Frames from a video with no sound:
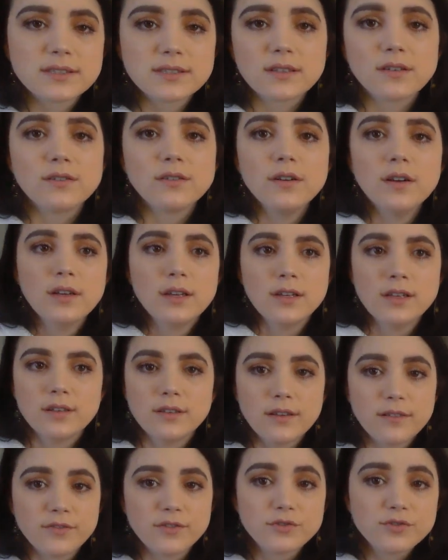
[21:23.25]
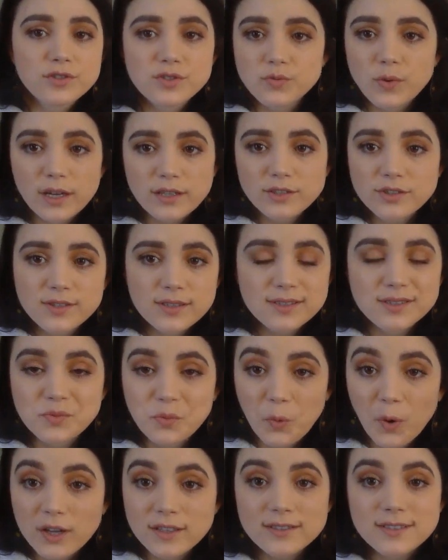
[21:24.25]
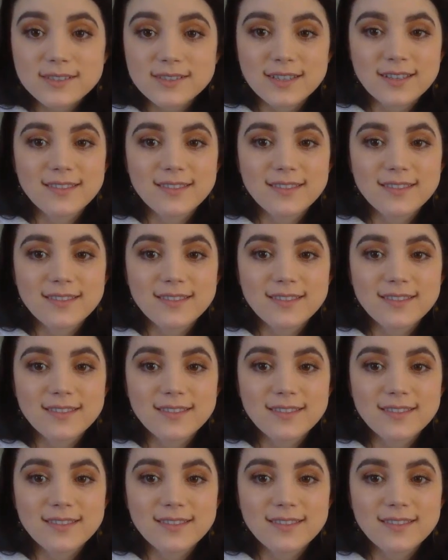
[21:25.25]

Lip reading: So if you just watch this once